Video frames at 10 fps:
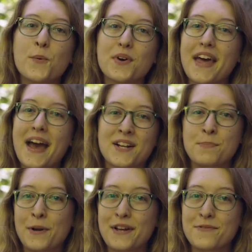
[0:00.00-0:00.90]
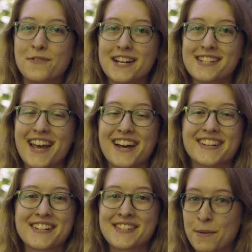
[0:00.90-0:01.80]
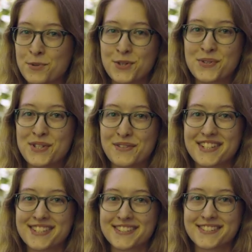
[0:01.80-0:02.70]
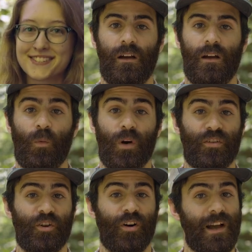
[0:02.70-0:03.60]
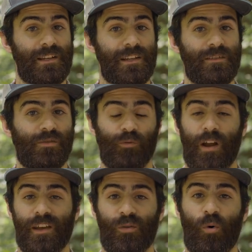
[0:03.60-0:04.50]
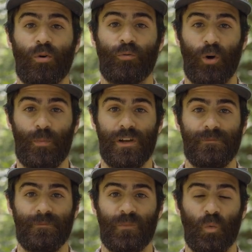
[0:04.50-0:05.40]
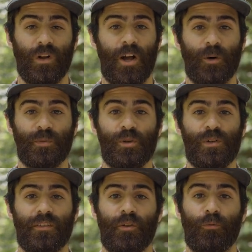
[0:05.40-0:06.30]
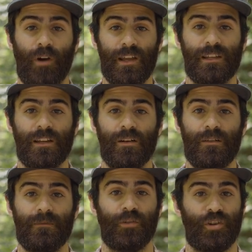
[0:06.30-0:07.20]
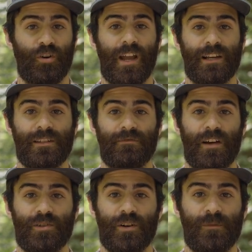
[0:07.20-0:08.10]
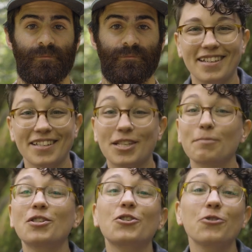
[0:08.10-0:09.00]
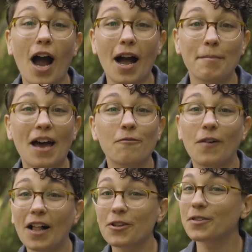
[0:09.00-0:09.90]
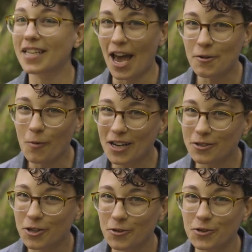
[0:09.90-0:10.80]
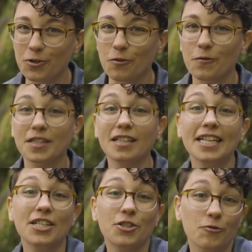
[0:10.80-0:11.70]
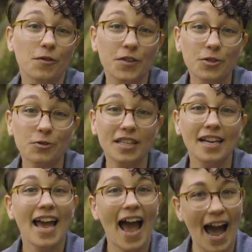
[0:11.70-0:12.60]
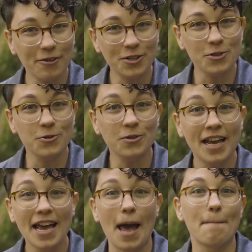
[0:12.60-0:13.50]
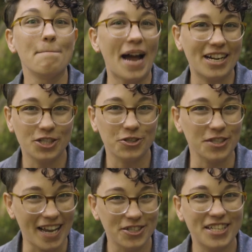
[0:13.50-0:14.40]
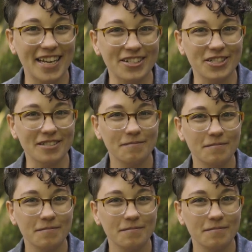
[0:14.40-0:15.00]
With expert advice and exceptional service. Whether you're hiking, running, or roaming, we'll help you get the right gear for your next adventure. Subscribe and follow the Enwild crew for the latest reviews, how-tos, and backcountry education.